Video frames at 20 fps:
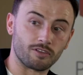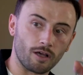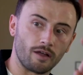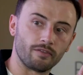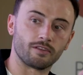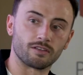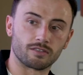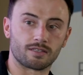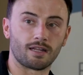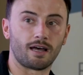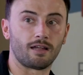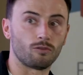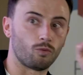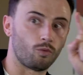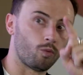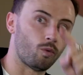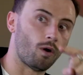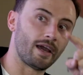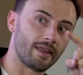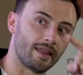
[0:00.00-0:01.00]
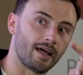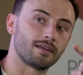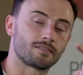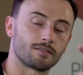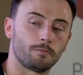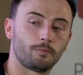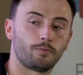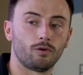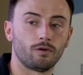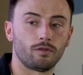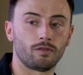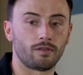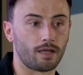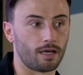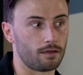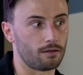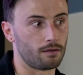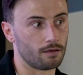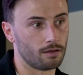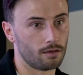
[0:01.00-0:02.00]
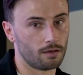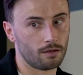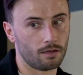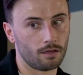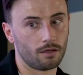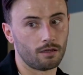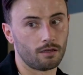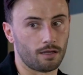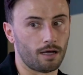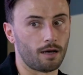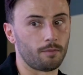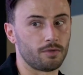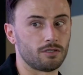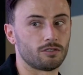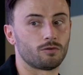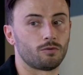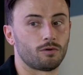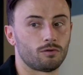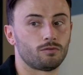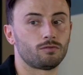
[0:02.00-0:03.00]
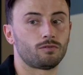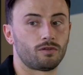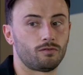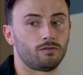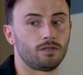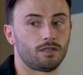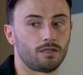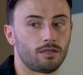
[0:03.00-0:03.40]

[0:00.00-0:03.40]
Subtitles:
to understand why that's important, then that means the world. It really